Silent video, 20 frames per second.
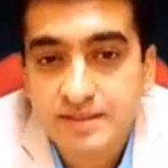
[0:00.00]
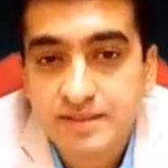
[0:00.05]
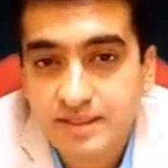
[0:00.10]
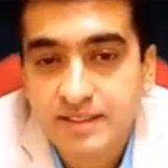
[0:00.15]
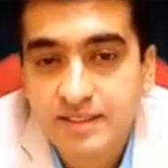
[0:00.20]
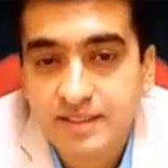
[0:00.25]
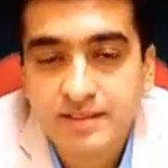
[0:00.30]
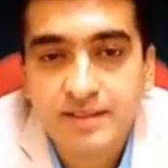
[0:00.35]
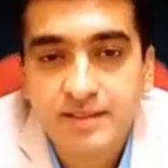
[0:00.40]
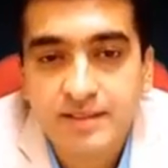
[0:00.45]

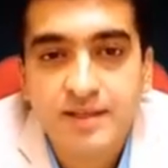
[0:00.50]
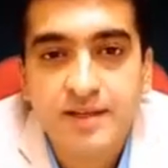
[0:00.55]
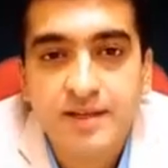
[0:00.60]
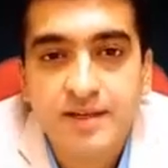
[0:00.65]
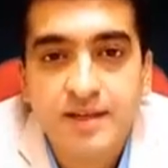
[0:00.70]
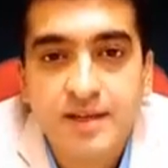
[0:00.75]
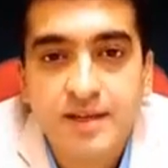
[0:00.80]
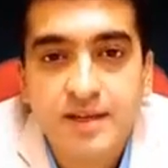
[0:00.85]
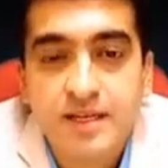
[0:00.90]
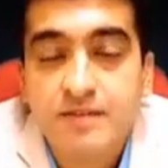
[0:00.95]
Third,
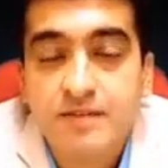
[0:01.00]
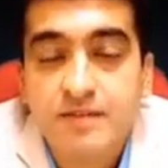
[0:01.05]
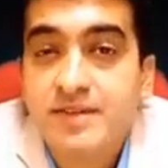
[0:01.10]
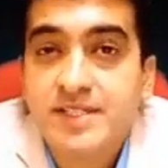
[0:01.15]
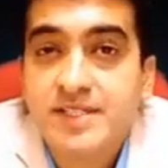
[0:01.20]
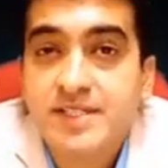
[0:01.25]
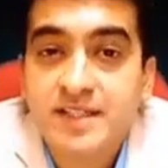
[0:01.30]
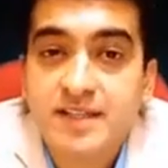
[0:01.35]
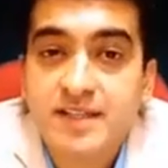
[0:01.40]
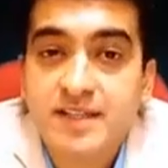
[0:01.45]

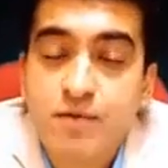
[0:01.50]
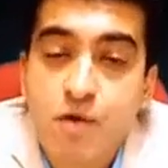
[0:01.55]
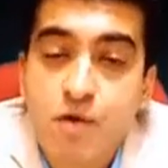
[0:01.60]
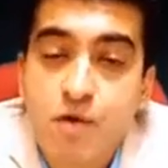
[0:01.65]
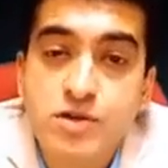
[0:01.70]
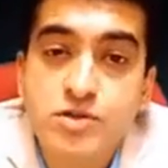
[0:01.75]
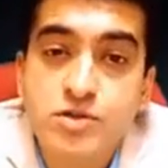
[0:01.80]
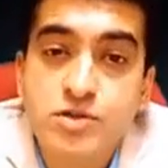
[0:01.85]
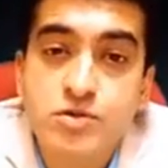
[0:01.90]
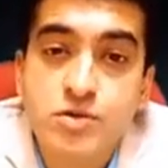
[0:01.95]
if I say that I
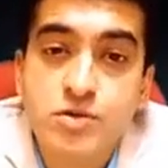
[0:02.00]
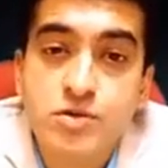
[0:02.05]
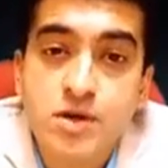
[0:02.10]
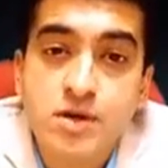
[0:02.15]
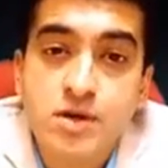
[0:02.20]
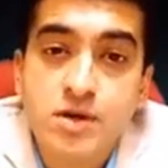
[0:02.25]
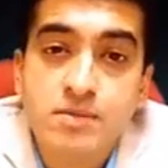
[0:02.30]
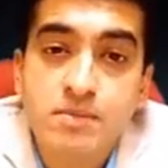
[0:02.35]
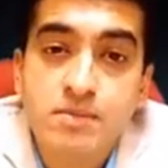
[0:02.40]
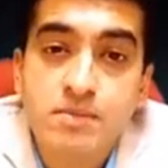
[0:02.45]
want to
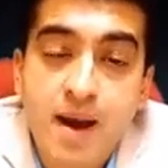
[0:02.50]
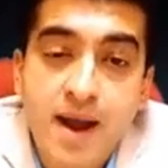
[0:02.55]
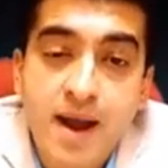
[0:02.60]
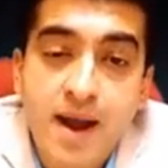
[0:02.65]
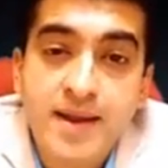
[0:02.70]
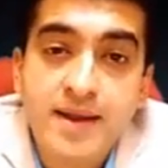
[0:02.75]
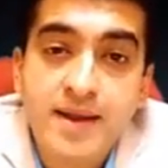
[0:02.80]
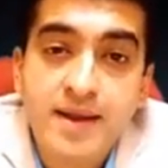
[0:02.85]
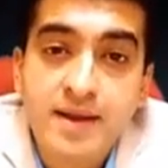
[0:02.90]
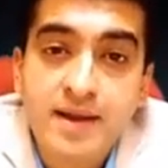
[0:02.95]

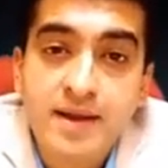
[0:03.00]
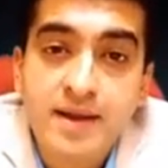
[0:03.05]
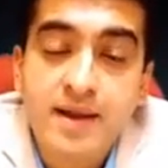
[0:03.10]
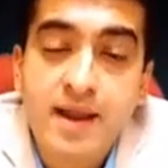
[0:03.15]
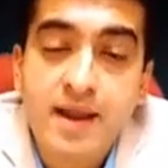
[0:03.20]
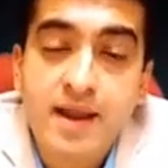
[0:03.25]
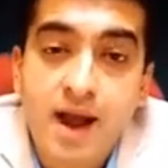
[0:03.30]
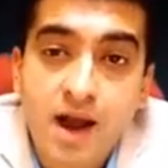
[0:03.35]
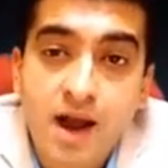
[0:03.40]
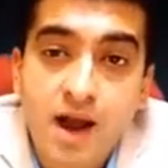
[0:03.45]
buy
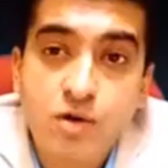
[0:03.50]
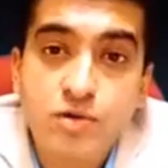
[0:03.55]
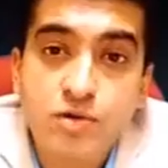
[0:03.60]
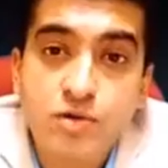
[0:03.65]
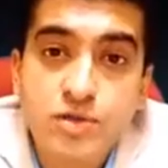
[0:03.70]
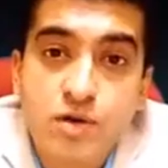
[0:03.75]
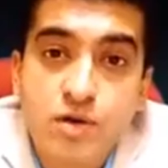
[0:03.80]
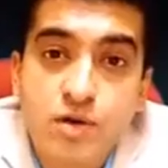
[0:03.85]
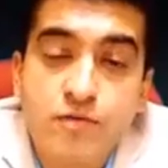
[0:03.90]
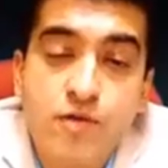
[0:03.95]
a
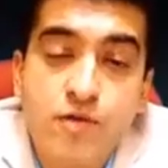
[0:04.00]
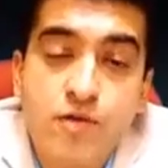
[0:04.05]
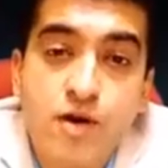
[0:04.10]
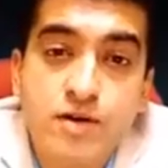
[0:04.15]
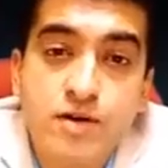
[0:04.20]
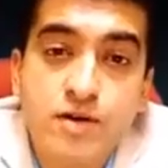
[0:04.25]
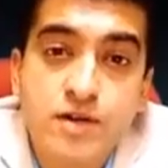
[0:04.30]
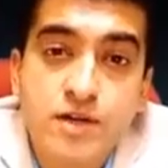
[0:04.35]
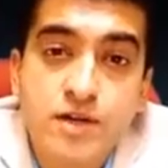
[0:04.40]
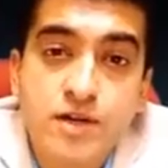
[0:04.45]
house
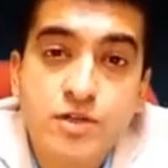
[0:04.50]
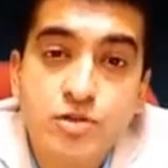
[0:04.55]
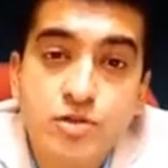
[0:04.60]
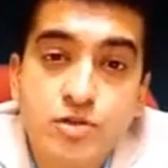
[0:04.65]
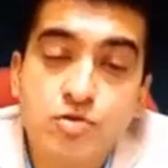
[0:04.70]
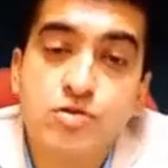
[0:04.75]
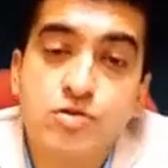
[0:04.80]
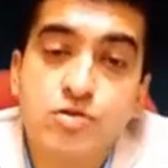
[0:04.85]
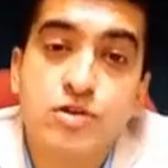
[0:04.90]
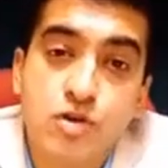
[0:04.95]
for
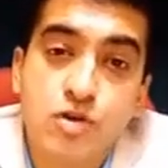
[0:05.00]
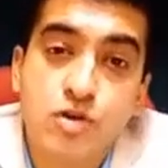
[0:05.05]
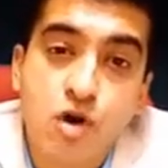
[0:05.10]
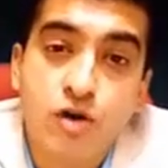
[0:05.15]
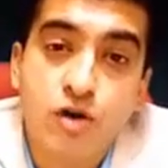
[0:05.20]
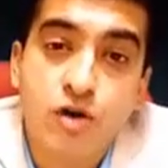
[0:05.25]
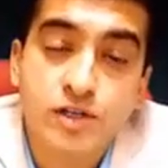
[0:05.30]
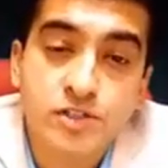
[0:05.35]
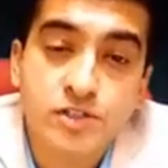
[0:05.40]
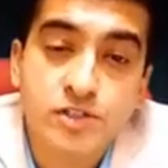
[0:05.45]
2
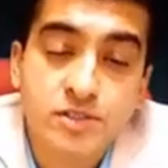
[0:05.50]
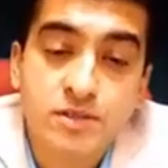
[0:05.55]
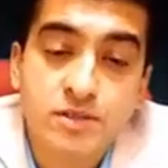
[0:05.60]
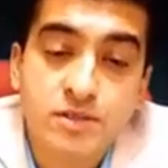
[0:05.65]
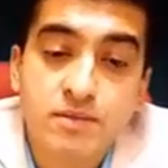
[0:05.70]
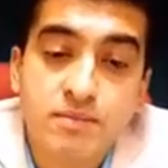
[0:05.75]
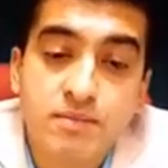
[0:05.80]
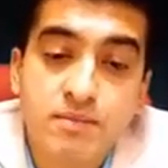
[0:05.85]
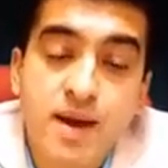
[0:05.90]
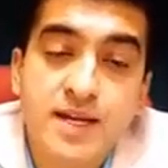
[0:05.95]

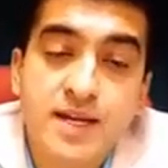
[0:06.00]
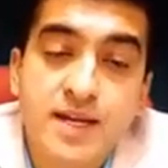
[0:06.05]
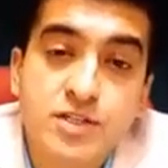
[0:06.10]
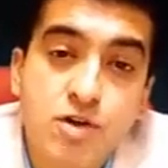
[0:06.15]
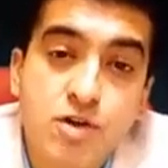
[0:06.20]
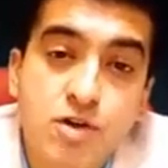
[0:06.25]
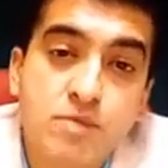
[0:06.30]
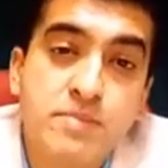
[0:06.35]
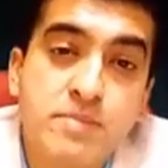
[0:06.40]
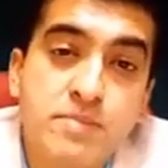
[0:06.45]
crores,
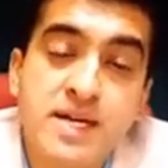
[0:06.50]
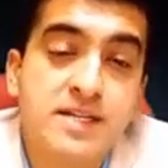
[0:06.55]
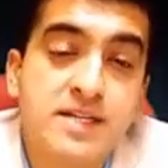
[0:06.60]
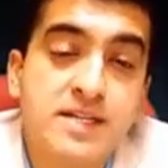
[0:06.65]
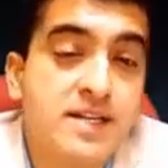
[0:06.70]
might not be